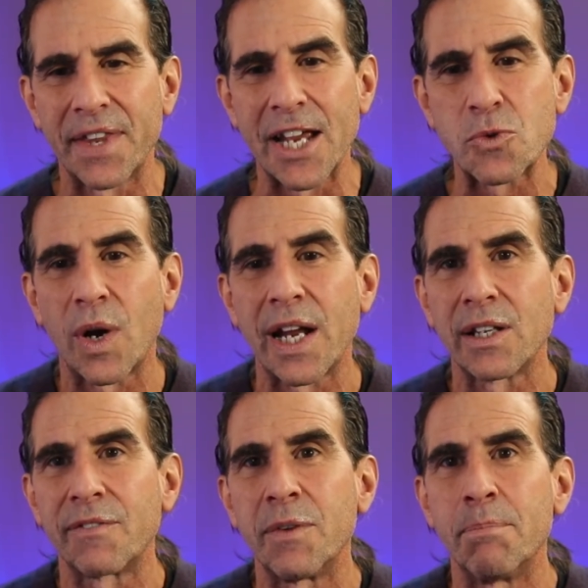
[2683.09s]
That's why
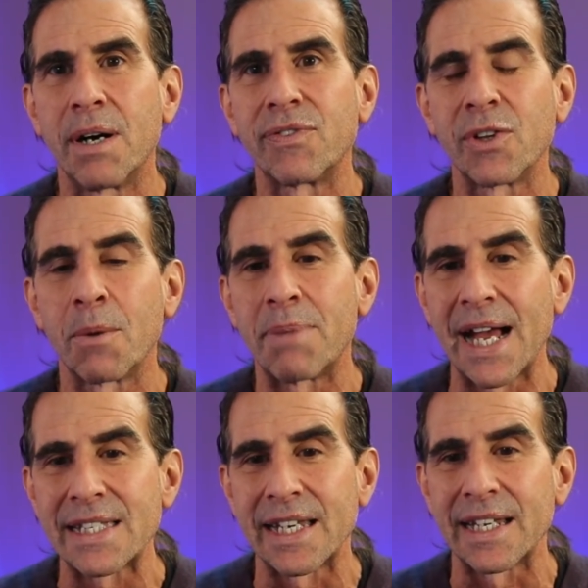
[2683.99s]
I love the buffalo
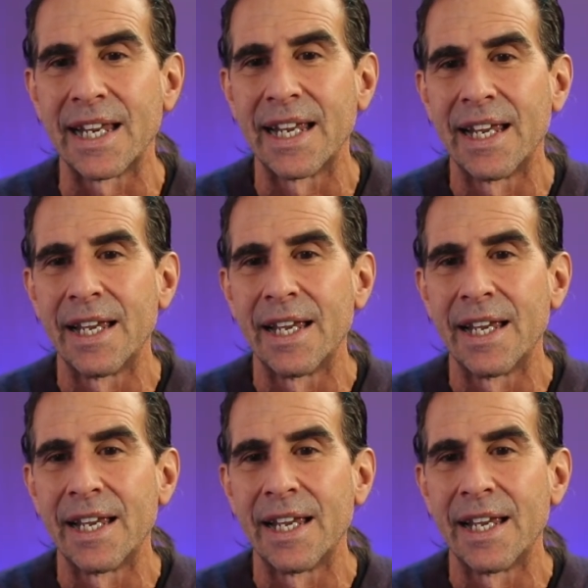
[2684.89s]
bison.